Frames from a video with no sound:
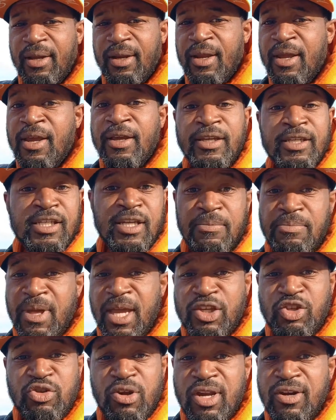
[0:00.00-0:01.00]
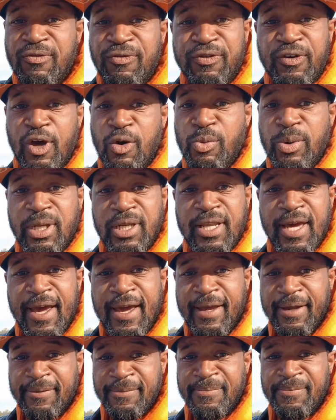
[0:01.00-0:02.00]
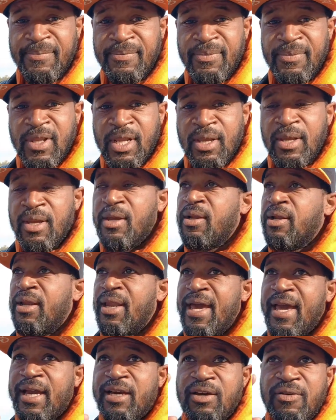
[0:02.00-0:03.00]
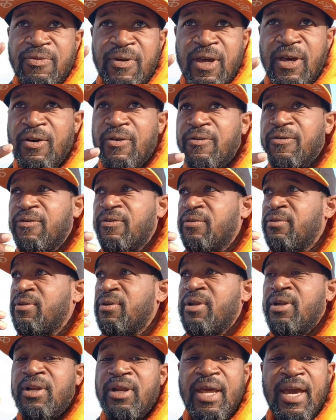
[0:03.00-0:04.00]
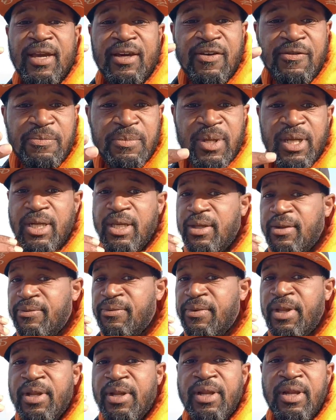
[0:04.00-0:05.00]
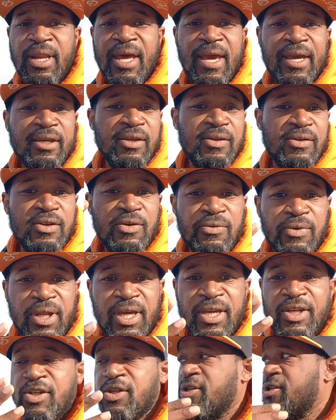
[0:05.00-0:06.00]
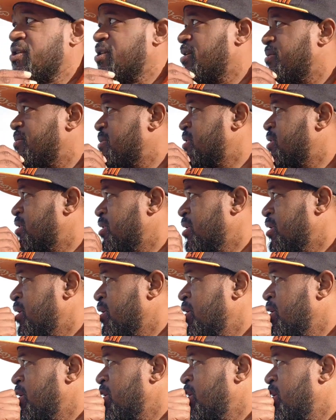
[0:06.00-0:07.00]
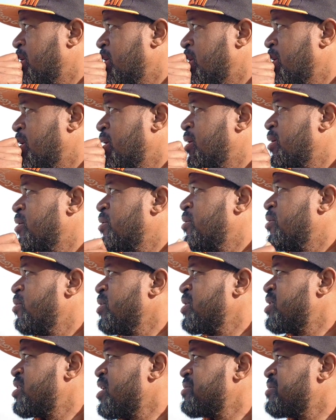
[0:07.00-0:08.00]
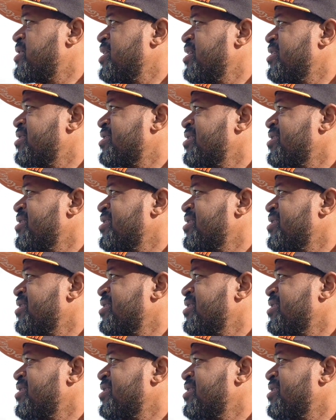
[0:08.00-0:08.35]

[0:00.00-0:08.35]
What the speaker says: Because I'm not trying to flow with lack. Lack of health. Lack of money. Lack in your relationships. What's up, sis?